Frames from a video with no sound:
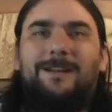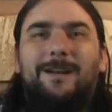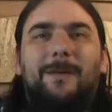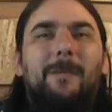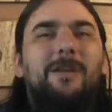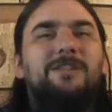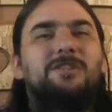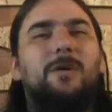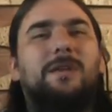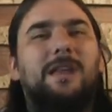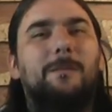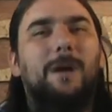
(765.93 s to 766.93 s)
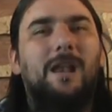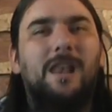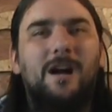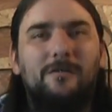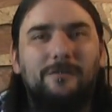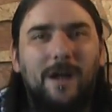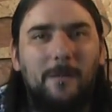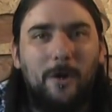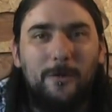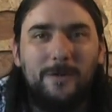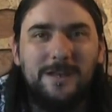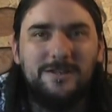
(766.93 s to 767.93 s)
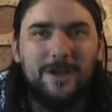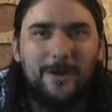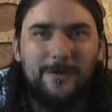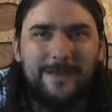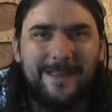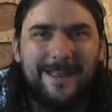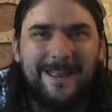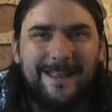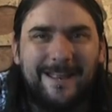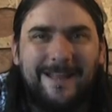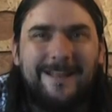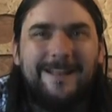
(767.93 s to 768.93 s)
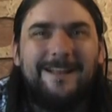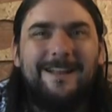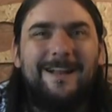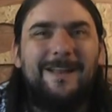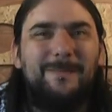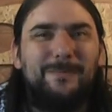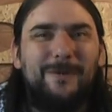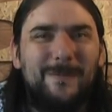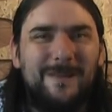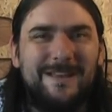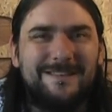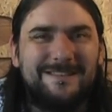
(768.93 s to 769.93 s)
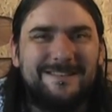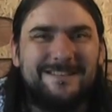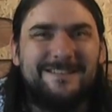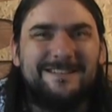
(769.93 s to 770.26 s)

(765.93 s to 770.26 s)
I'm only joking, my love. I'm only joking. I promise.